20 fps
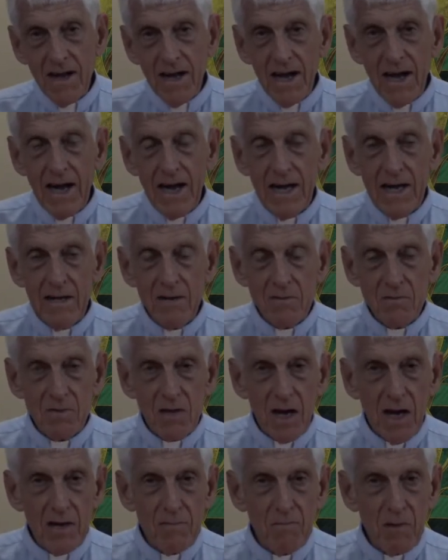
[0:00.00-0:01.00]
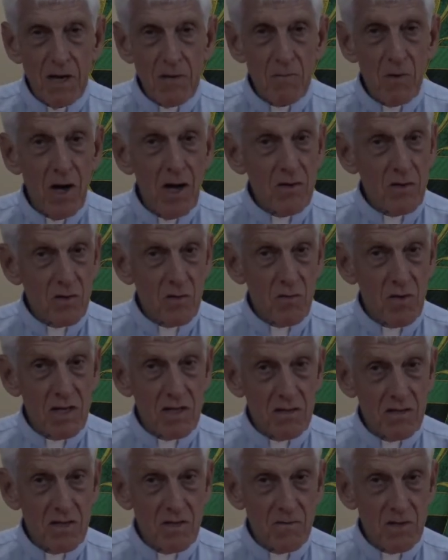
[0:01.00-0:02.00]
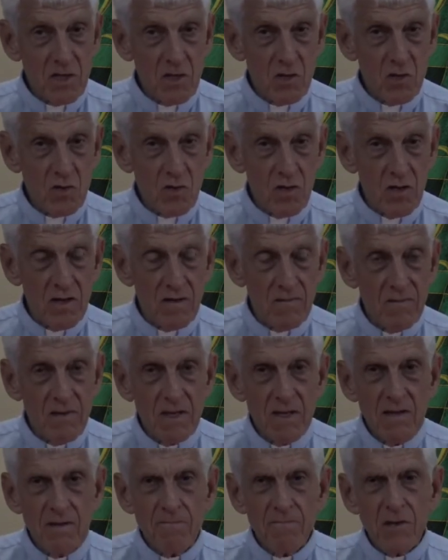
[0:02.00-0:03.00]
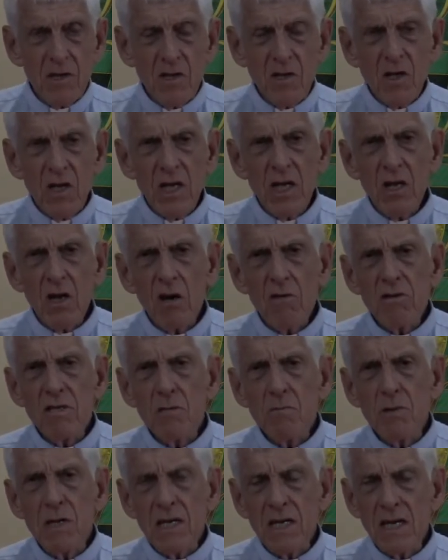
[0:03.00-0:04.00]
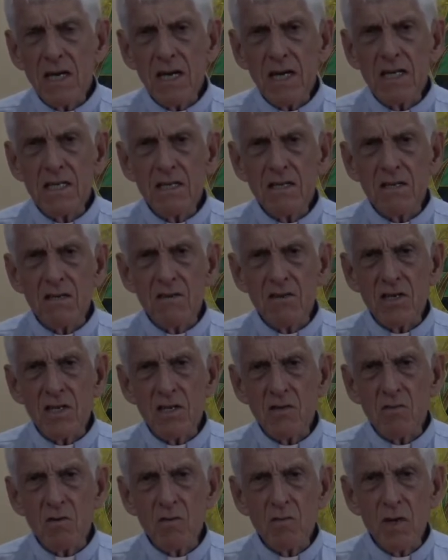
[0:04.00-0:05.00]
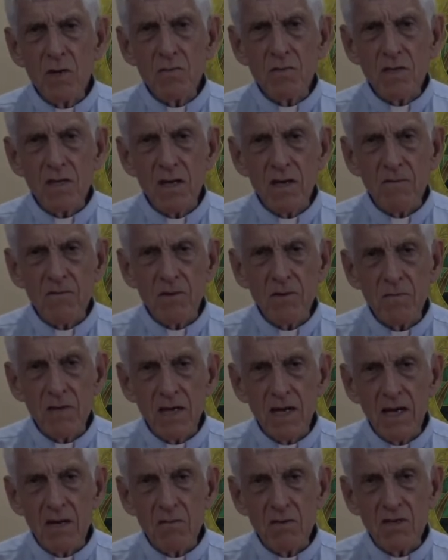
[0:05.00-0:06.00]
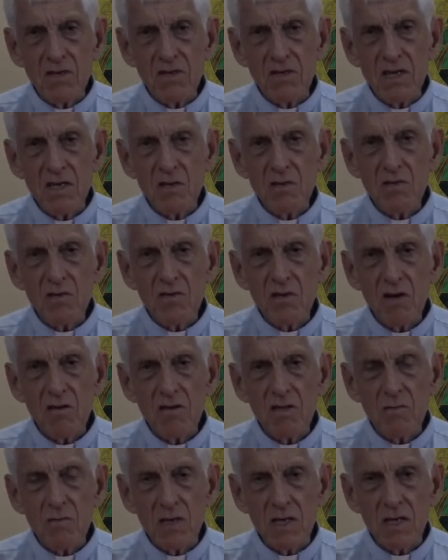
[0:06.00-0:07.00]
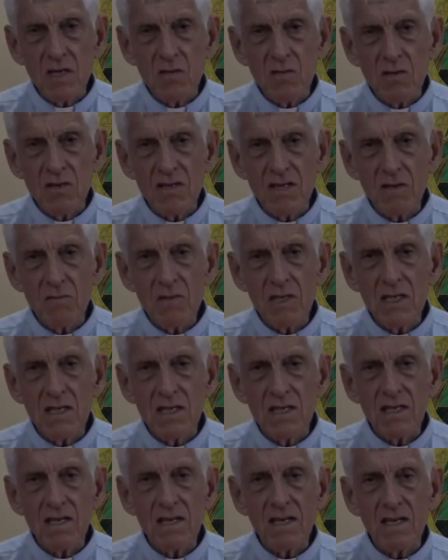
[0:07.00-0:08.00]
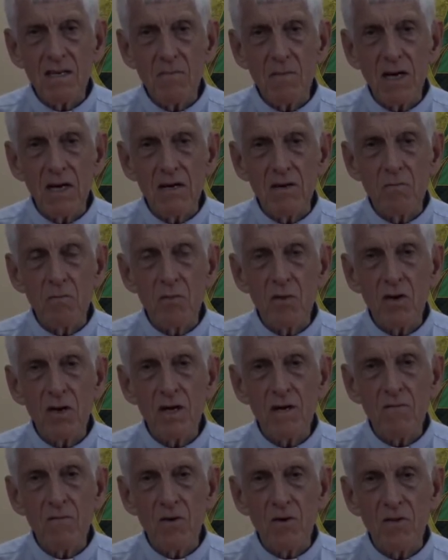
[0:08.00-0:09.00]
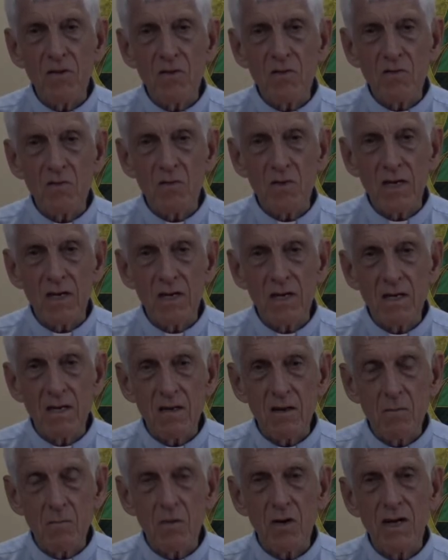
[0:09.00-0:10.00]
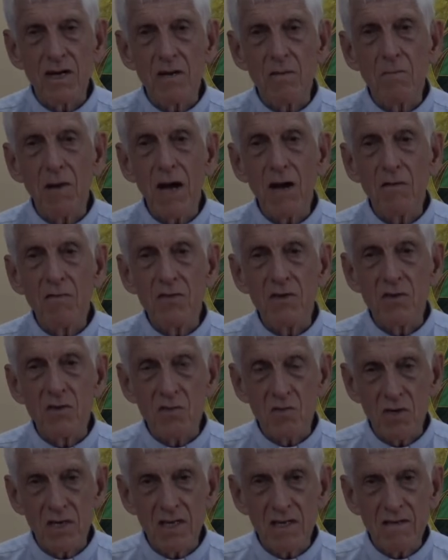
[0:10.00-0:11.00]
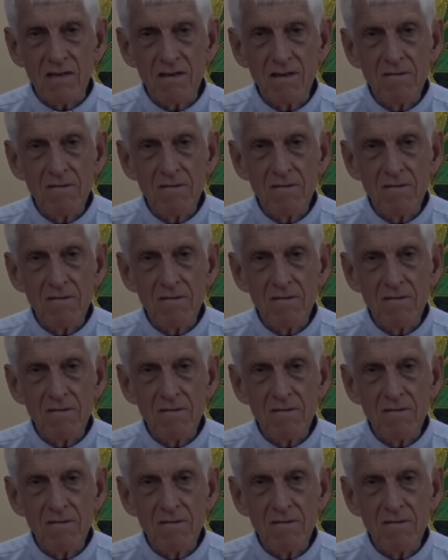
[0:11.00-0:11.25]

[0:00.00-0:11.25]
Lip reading: My pauses are relatively short. It always begins, this Jesuit website from the Irish Jesuits, always begins with something to think about and pray for this week, or pray about this week.